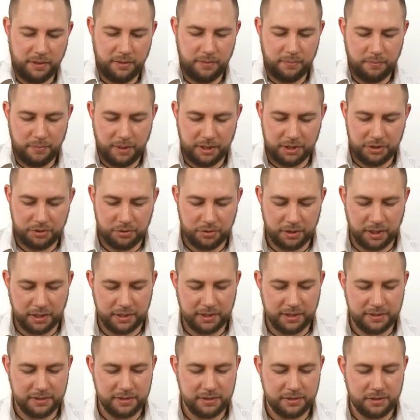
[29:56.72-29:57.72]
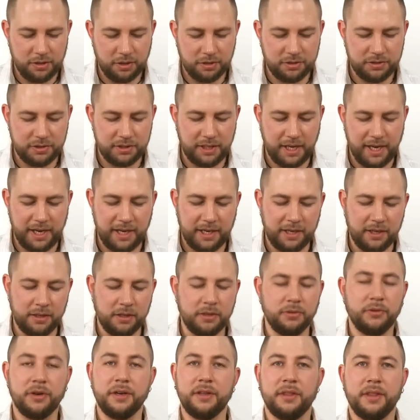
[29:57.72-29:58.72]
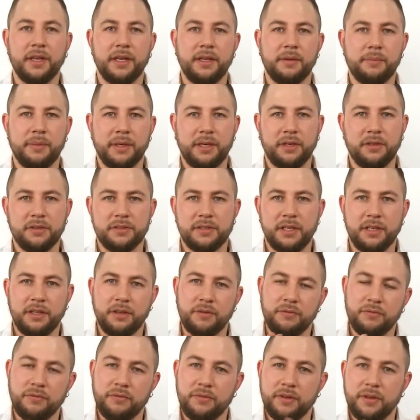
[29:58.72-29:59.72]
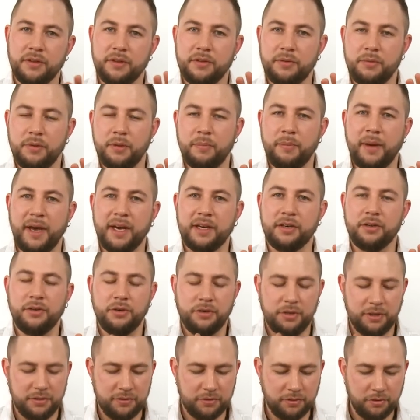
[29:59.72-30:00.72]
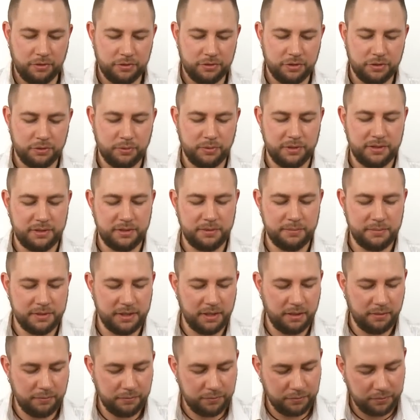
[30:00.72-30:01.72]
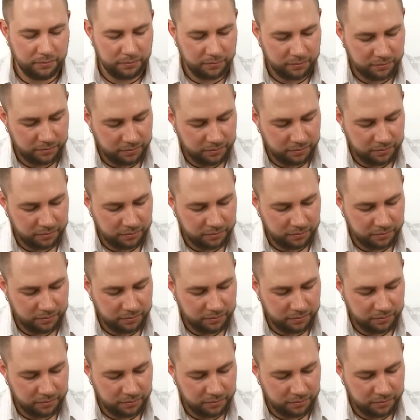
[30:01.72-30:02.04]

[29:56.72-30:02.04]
Make sure that this is not tangled or anything, because then the, the, the back hook is going to twist itself.